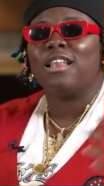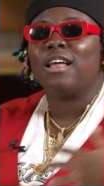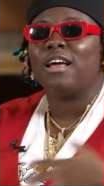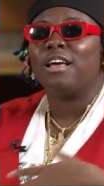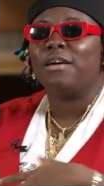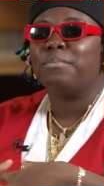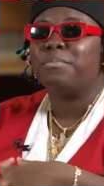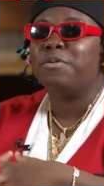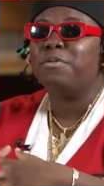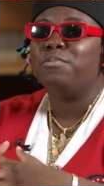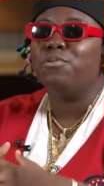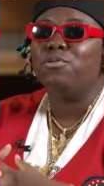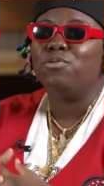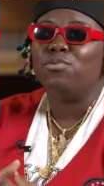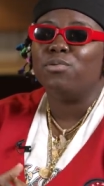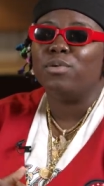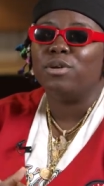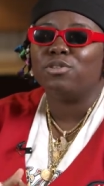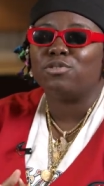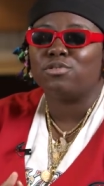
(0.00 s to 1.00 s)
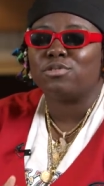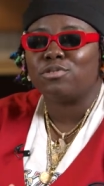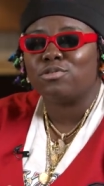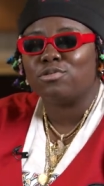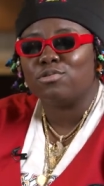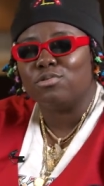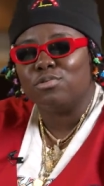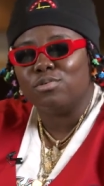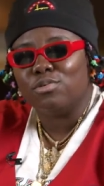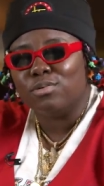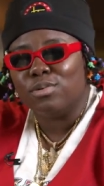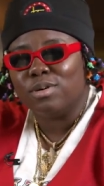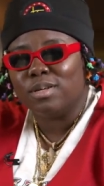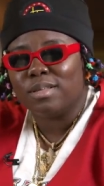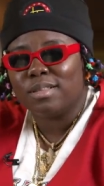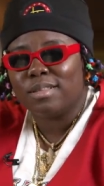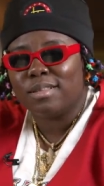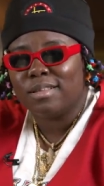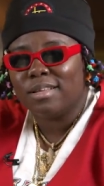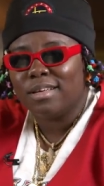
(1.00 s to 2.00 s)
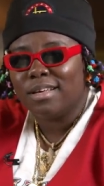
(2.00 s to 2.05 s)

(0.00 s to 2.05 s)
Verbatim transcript: Like people you went to school with,